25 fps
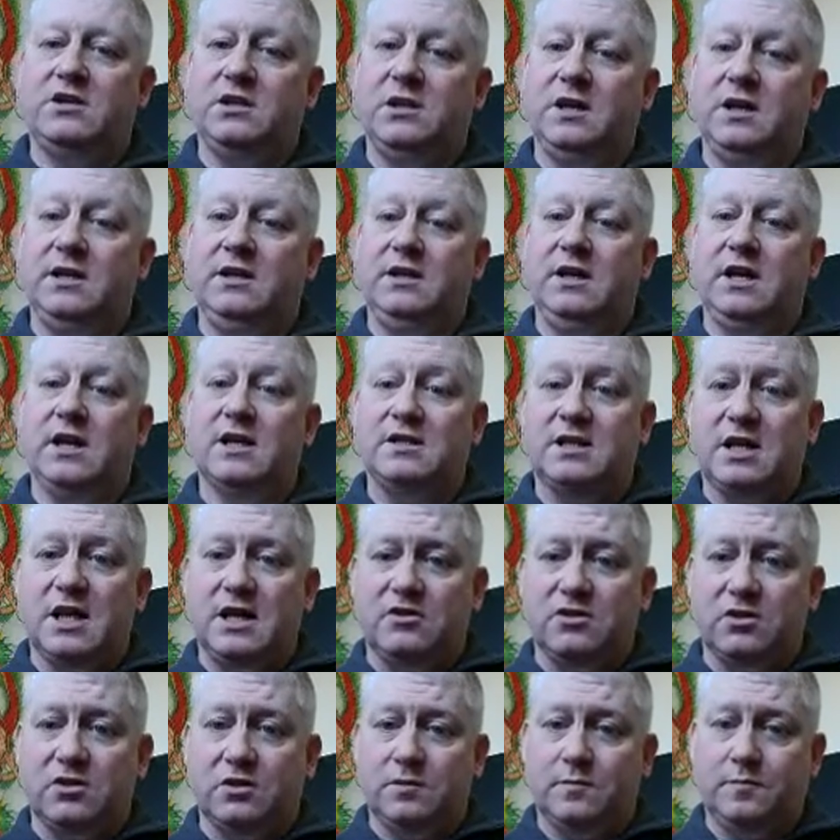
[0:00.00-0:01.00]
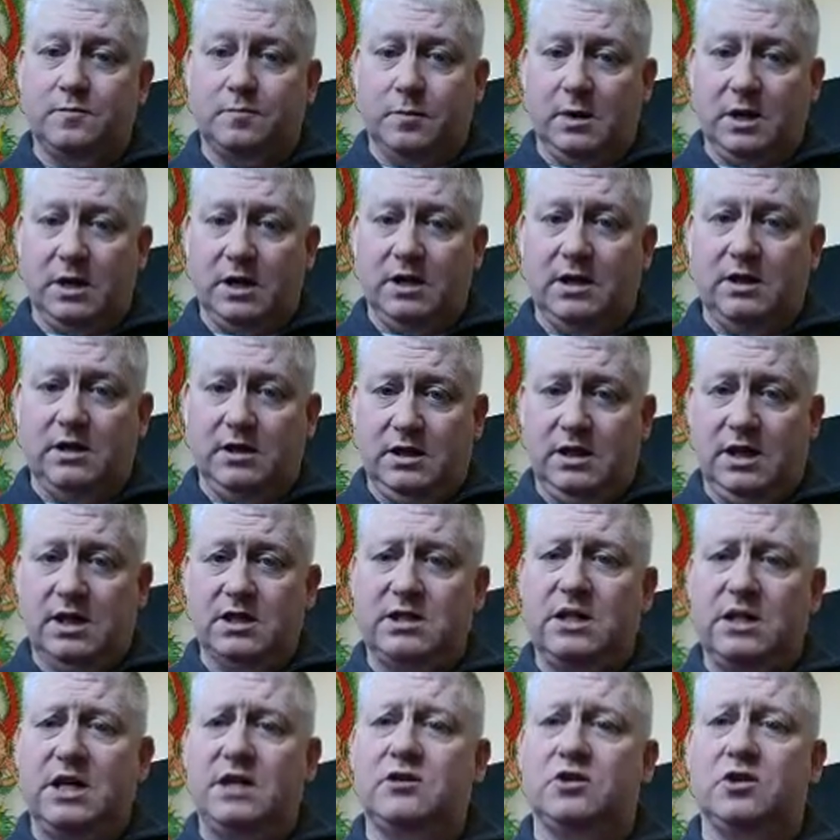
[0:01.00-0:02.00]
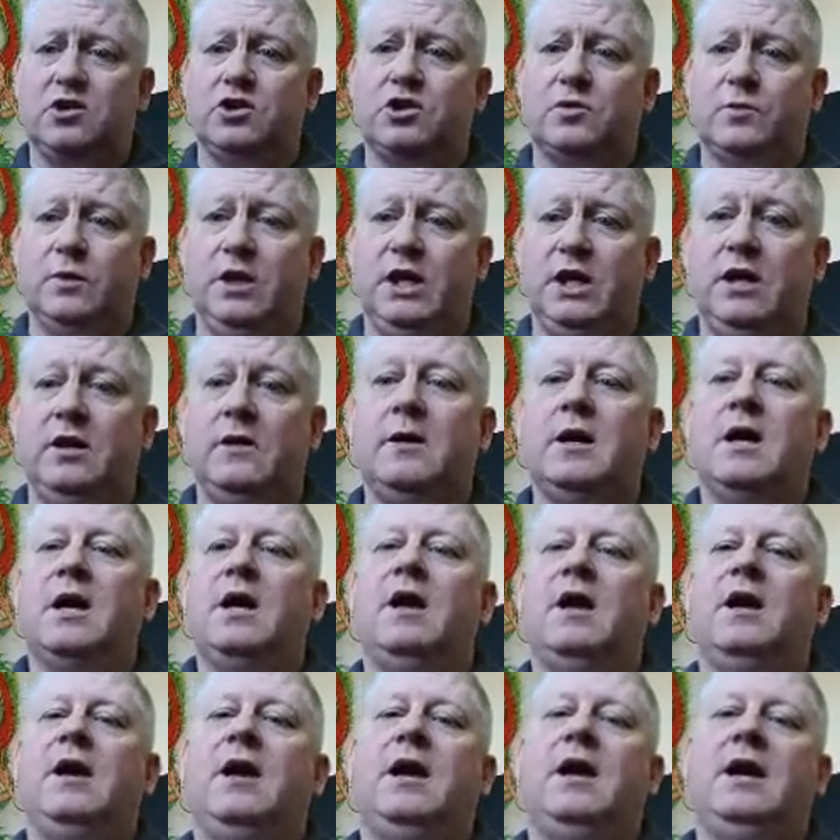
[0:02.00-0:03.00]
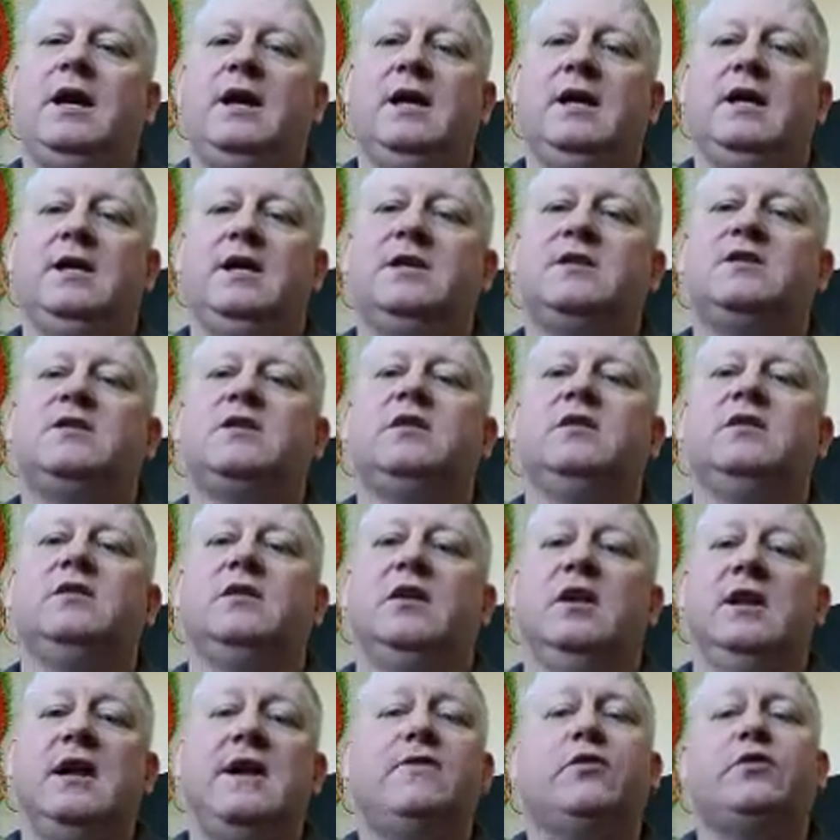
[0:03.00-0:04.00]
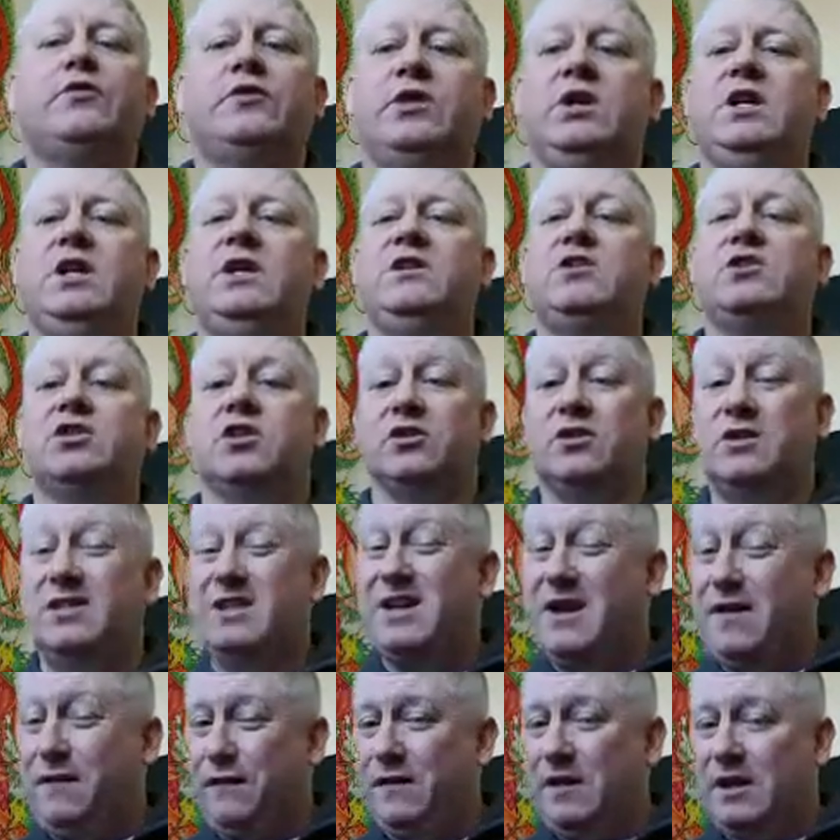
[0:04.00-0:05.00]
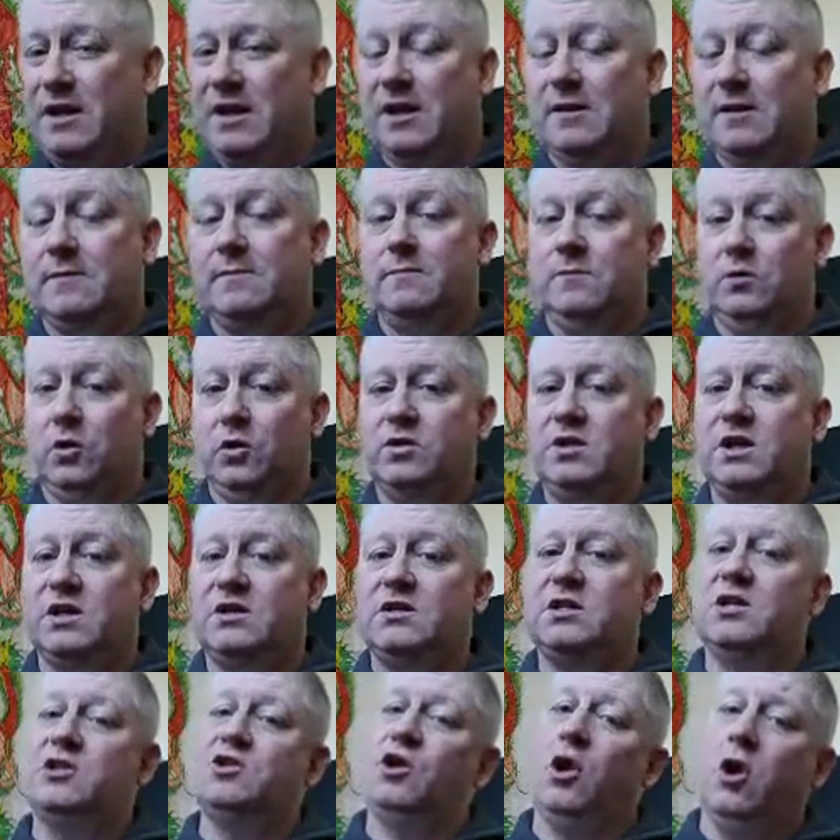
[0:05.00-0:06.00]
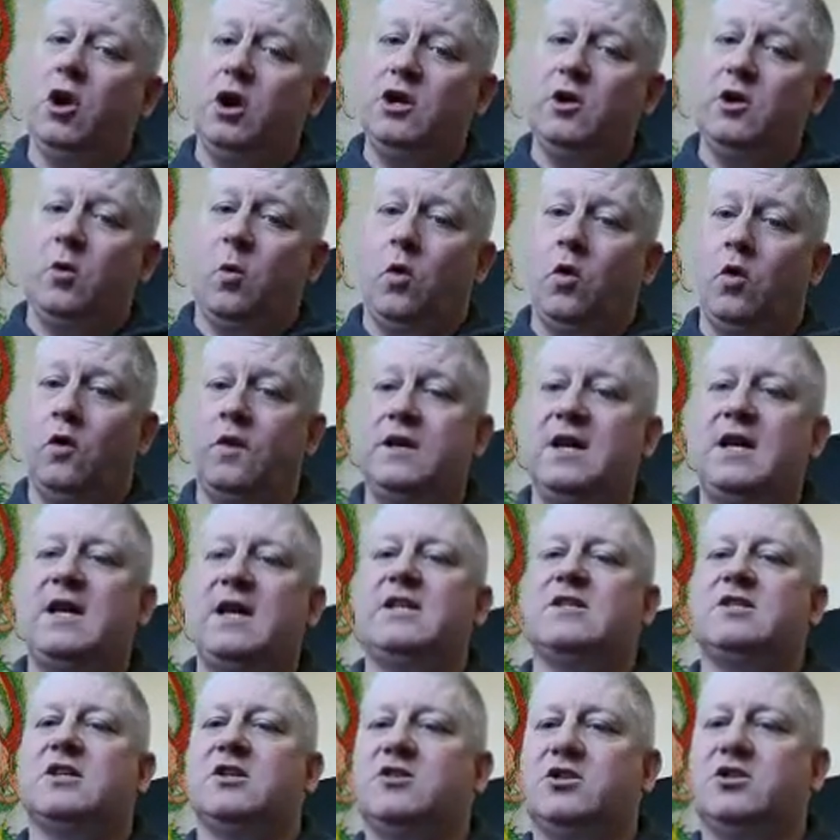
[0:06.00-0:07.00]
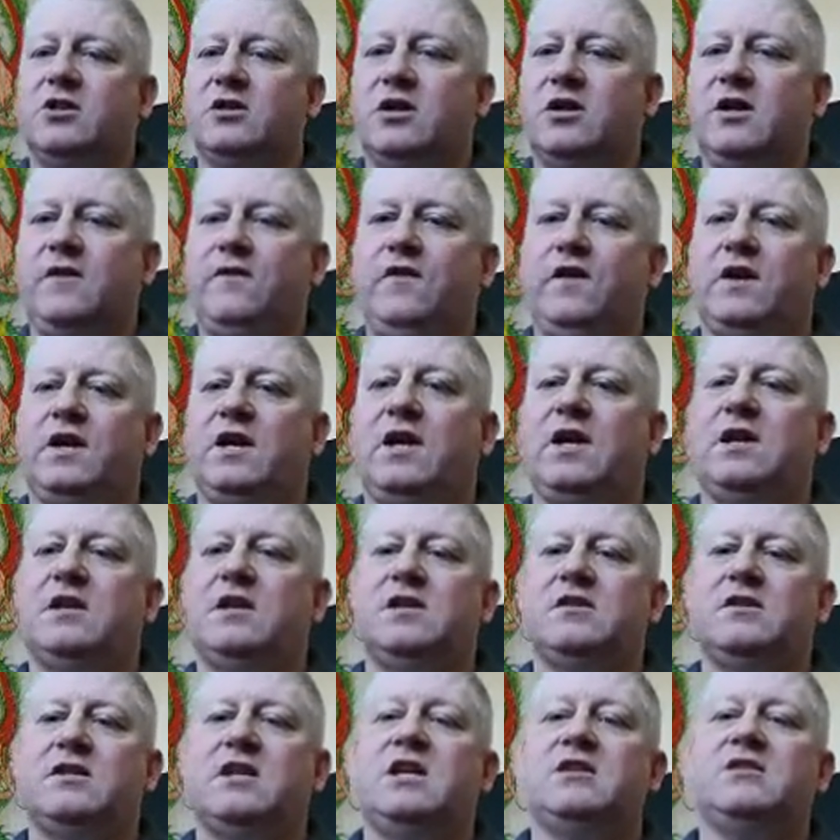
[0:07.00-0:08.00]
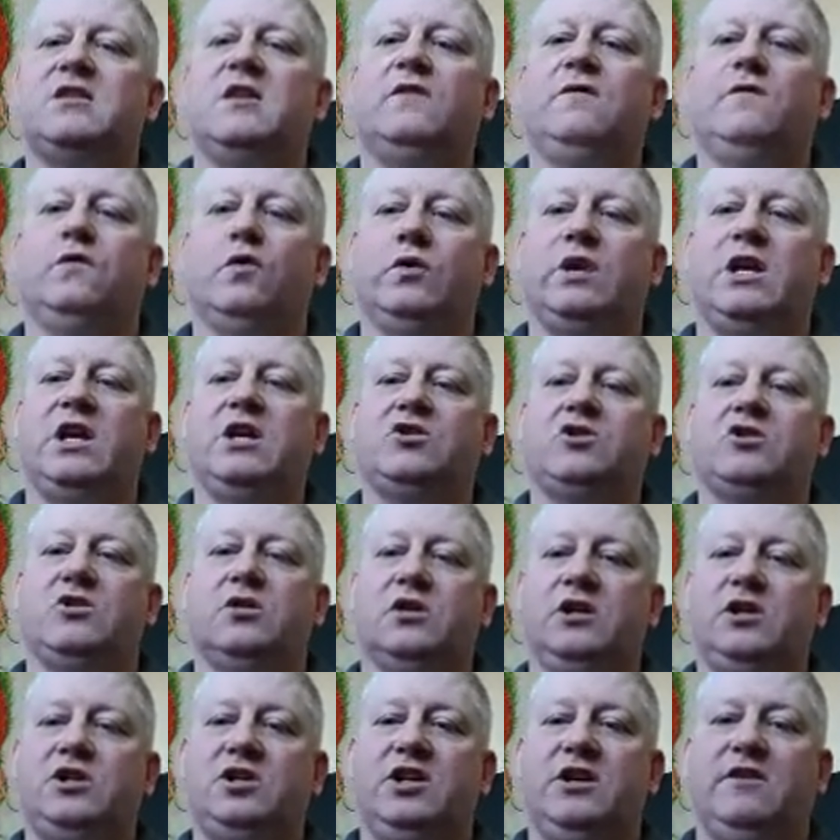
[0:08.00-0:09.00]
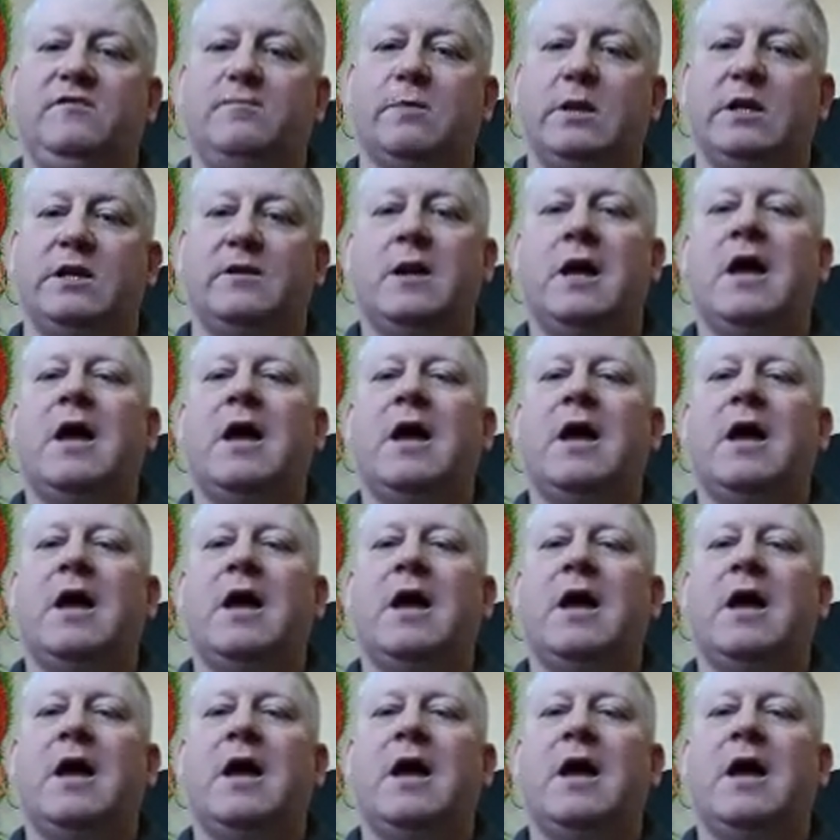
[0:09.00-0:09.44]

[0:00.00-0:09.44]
in the assessor suite is the Level 3 certificate. Notice it's not an award, it's a certificate in assessing vocational achievement.